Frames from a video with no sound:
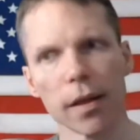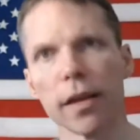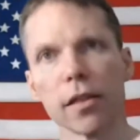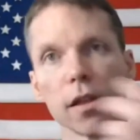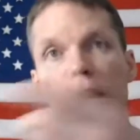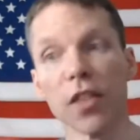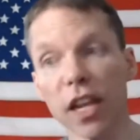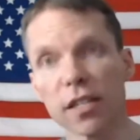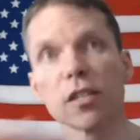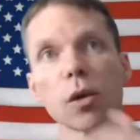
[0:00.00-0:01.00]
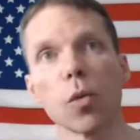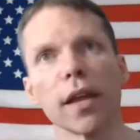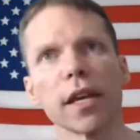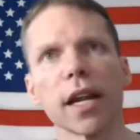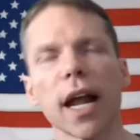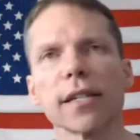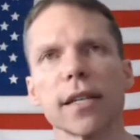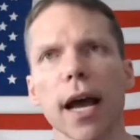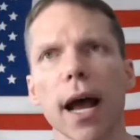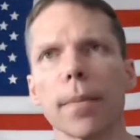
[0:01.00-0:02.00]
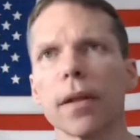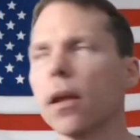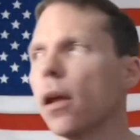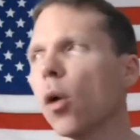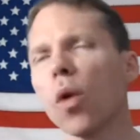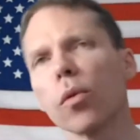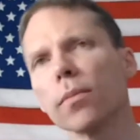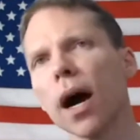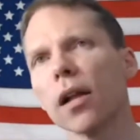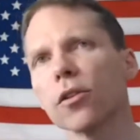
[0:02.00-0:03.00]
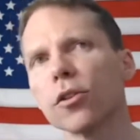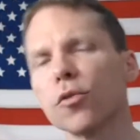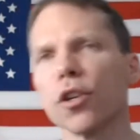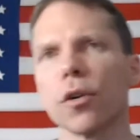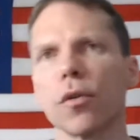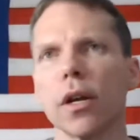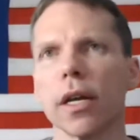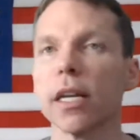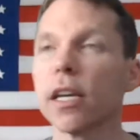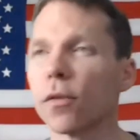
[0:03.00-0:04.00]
And this is the way that it has to happen. What would Molyneux do? He'd get